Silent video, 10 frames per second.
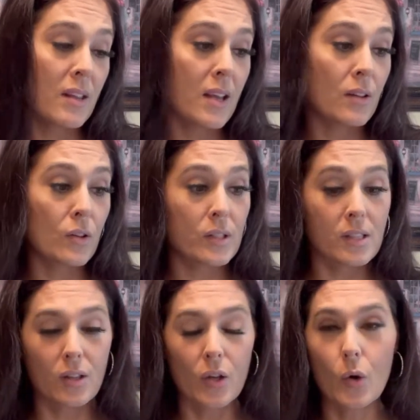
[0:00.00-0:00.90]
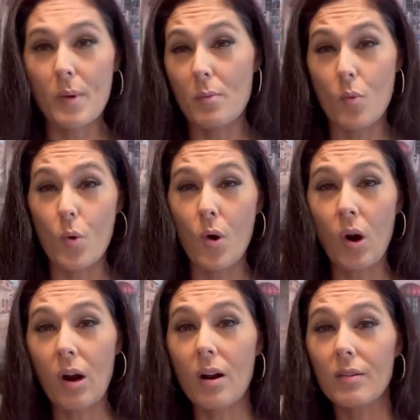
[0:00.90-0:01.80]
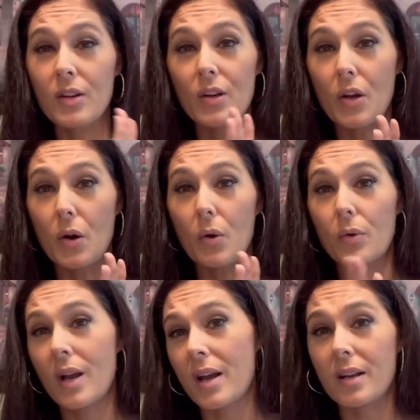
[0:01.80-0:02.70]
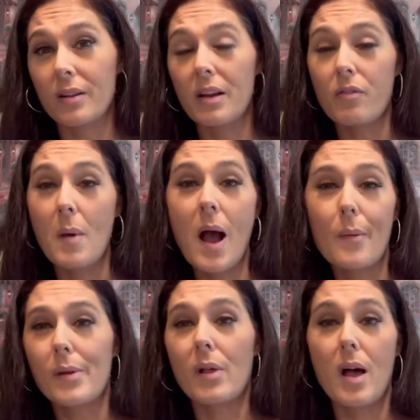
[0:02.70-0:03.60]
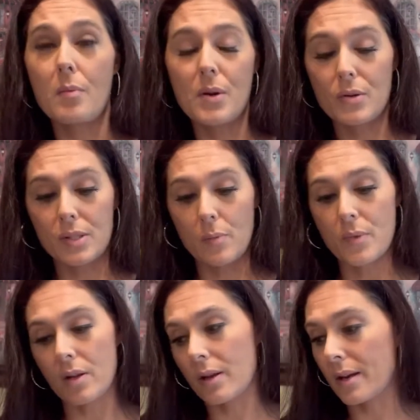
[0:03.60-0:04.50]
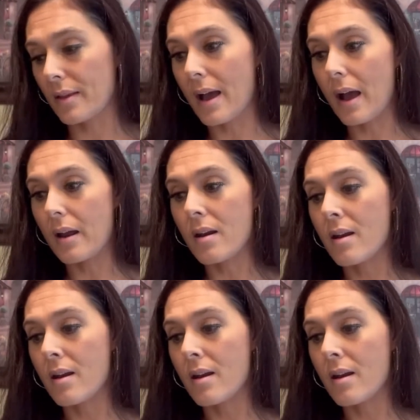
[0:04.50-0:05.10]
that looks a little bit more, you know, kind of like from Hobby Lobby or something like that.